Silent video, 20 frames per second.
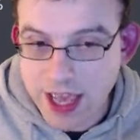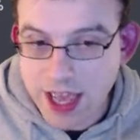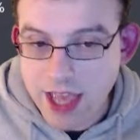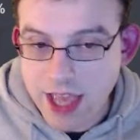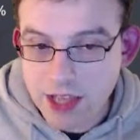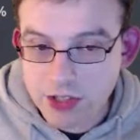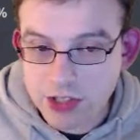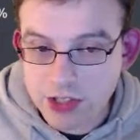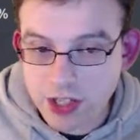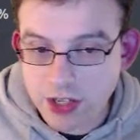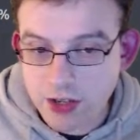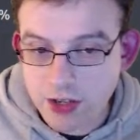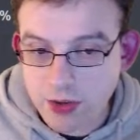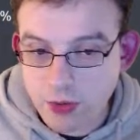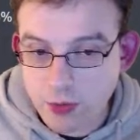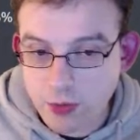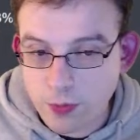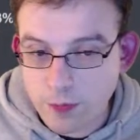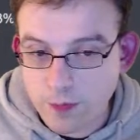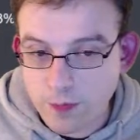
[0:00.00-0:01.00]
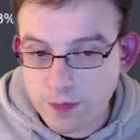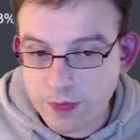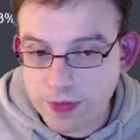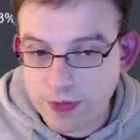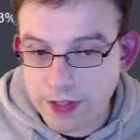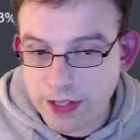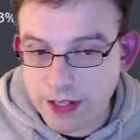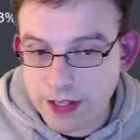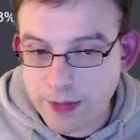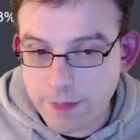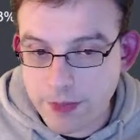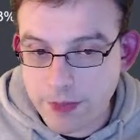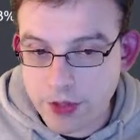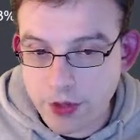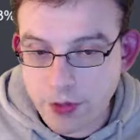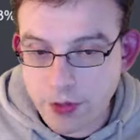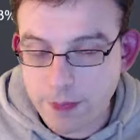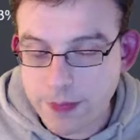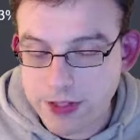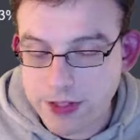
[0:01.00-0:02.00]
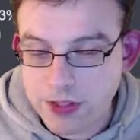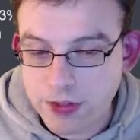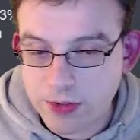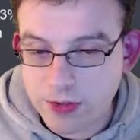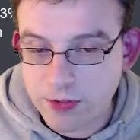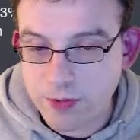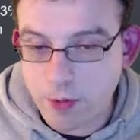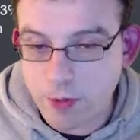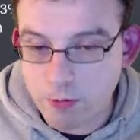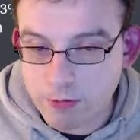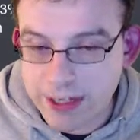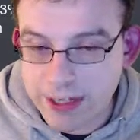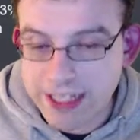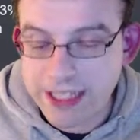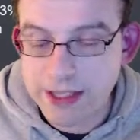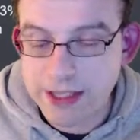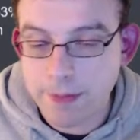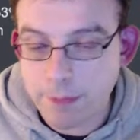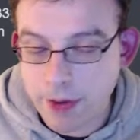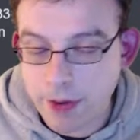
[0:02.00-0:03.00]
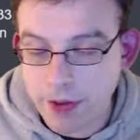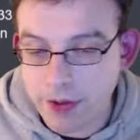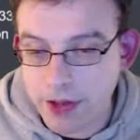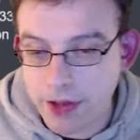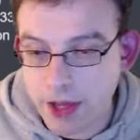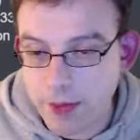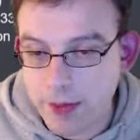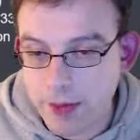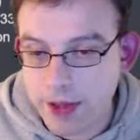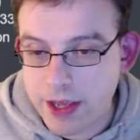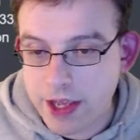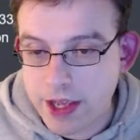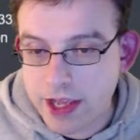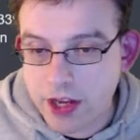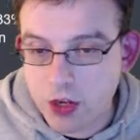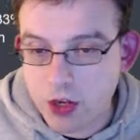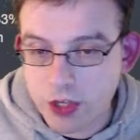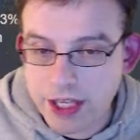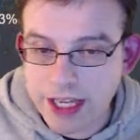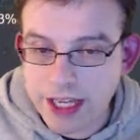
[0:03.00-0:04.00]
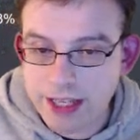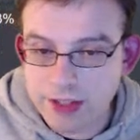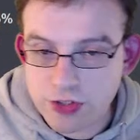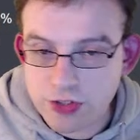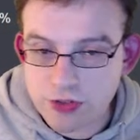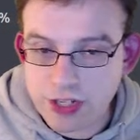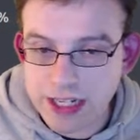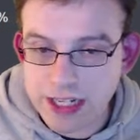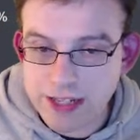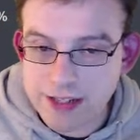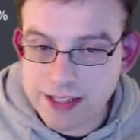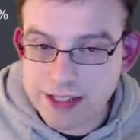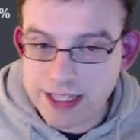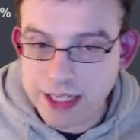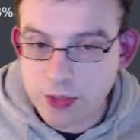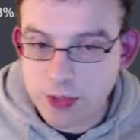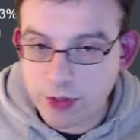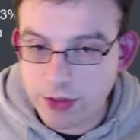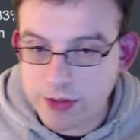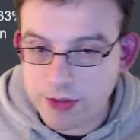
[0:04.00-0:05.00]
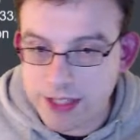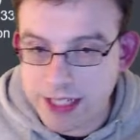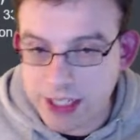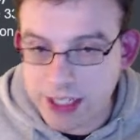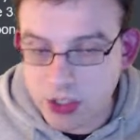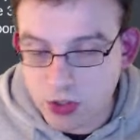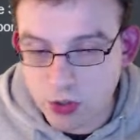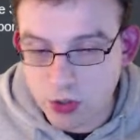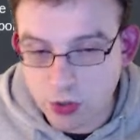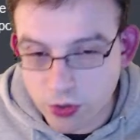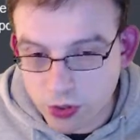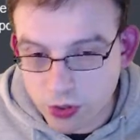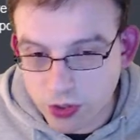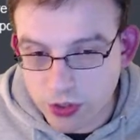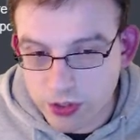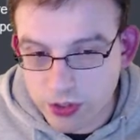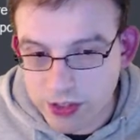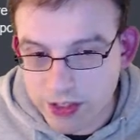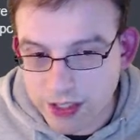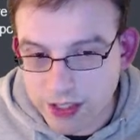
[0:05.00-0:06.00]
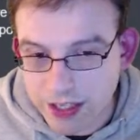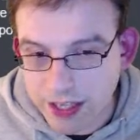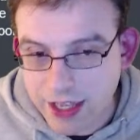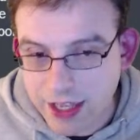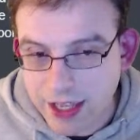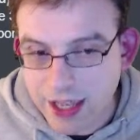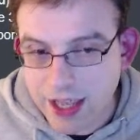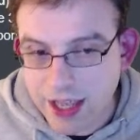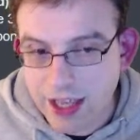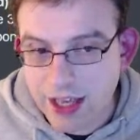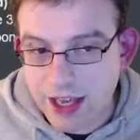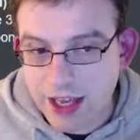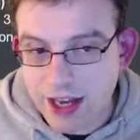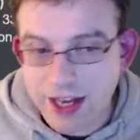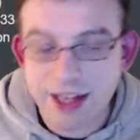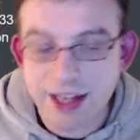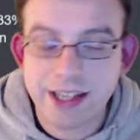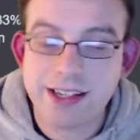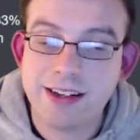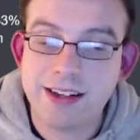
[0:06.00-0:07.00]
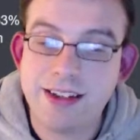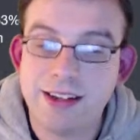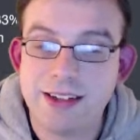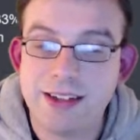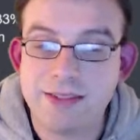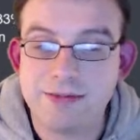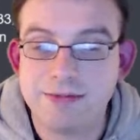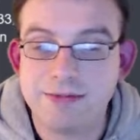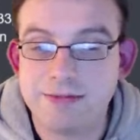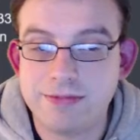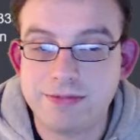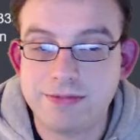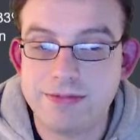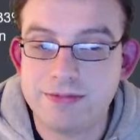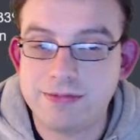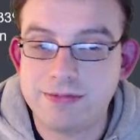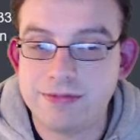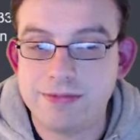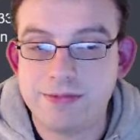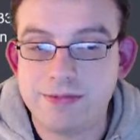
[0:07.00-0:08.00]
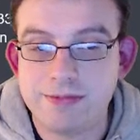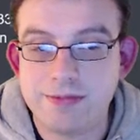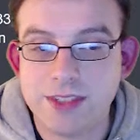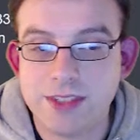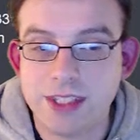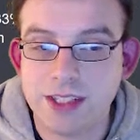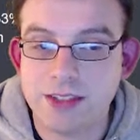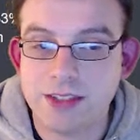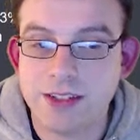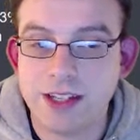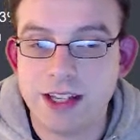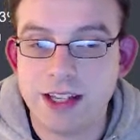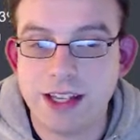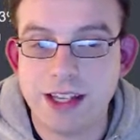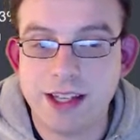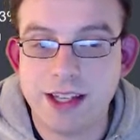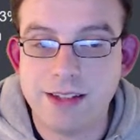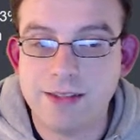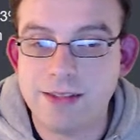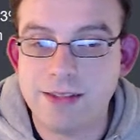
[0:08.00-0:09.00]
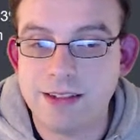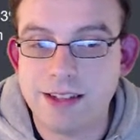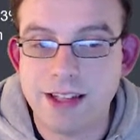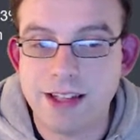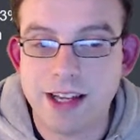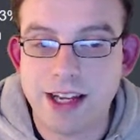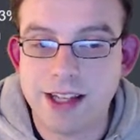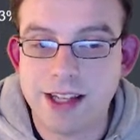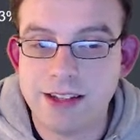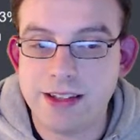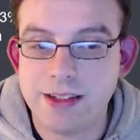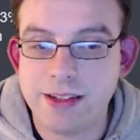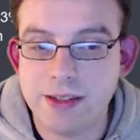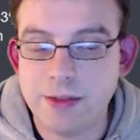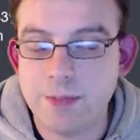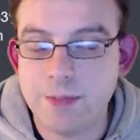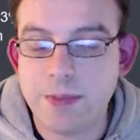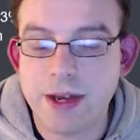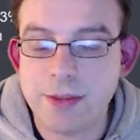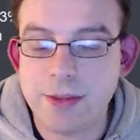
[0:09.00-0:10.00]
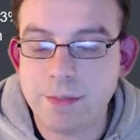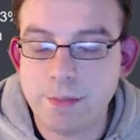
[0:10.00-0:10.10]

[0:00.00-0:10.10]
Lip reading: So beyond me sort of reading the blurb, looking at the trailer and saying whether it's any good or not, I can't, my